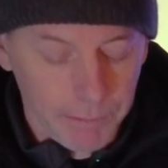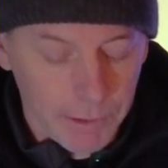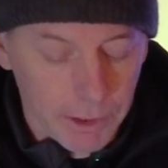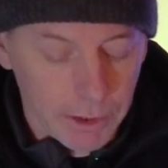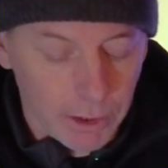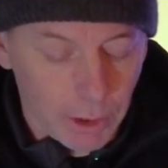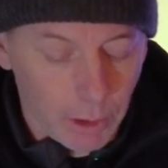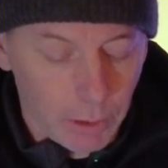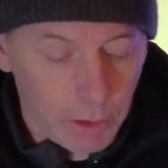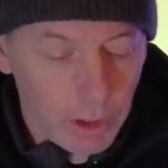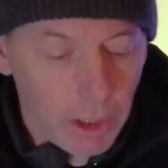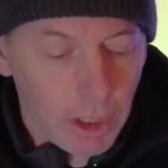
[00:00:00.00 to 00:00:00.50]

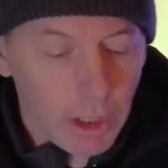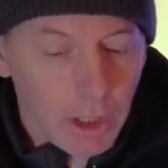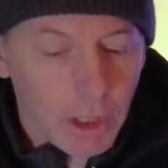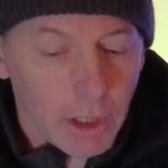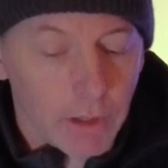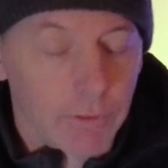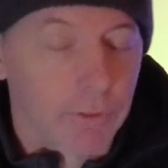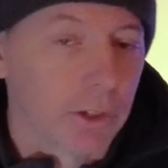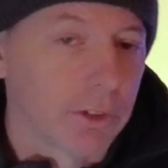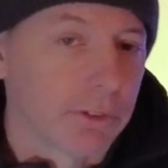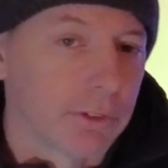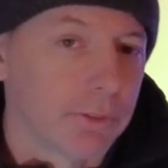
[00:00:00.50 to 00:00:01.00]
So
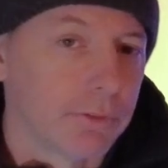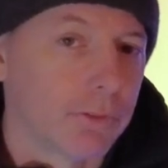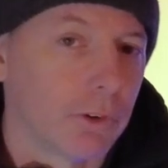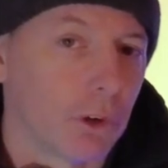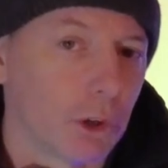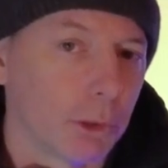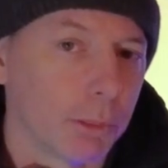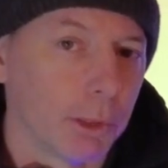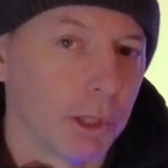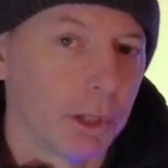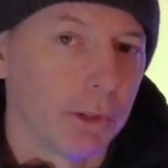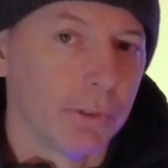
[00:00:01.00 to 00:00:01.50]
first and
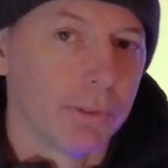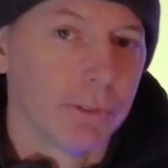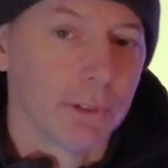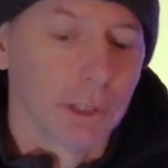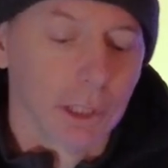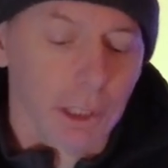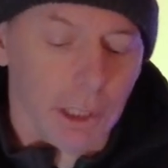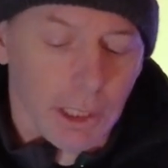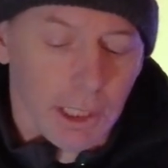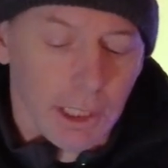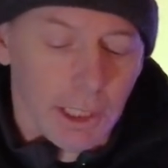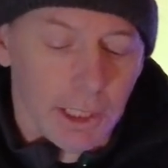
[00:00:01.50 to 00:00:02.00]
foremost
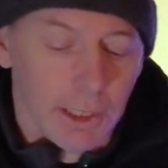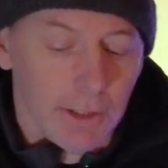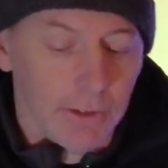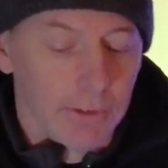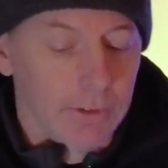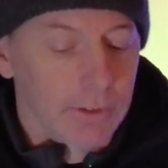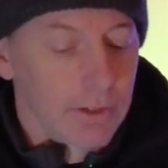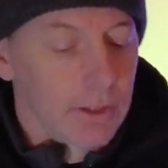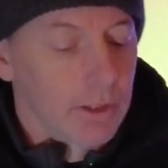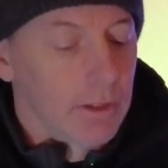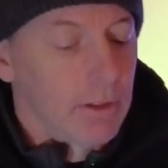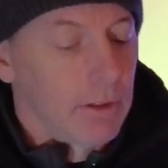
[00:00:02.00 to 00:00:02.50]

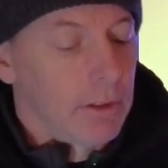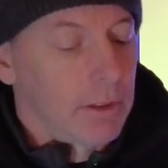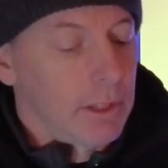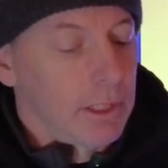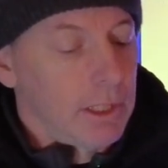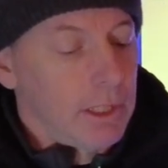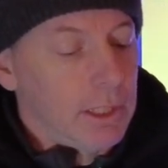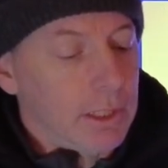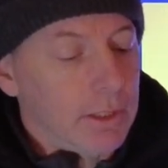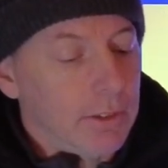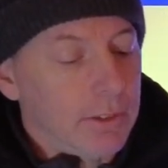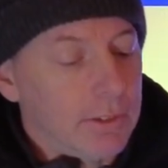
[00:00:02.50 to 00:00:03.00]
is
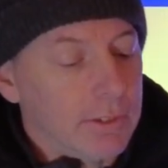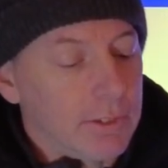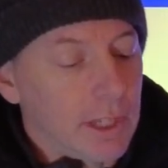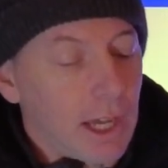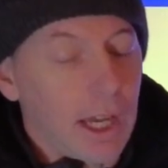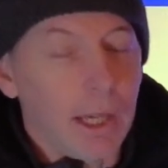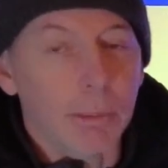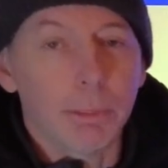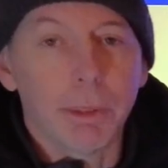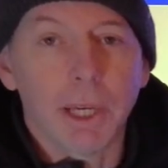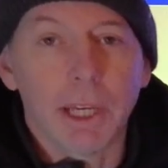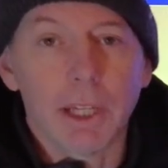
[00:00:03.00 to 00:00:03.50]
the
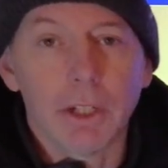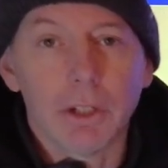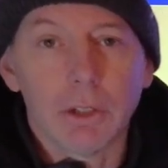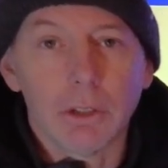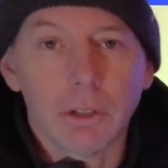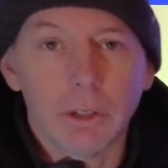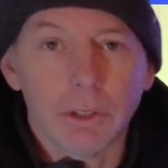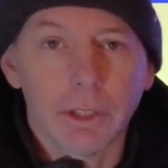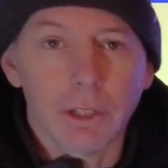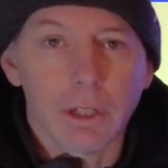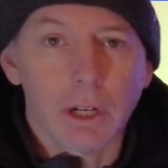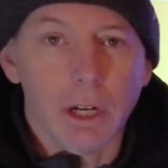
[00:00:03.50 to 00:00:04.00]
side
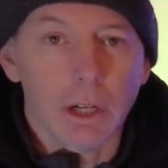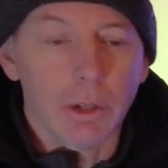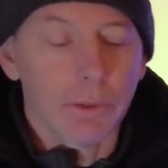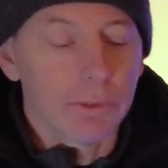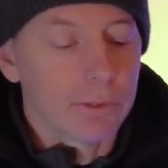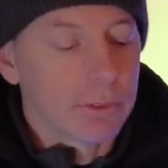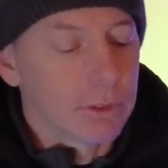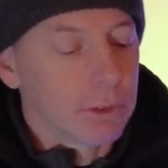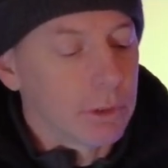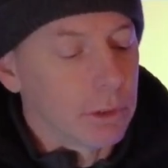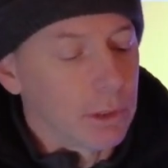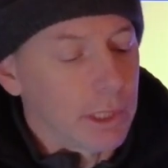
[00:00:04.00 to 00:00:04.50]
panel on the
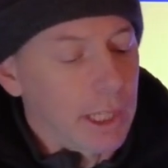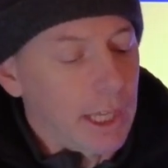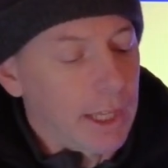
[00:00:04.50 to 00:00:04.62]
goggles 2.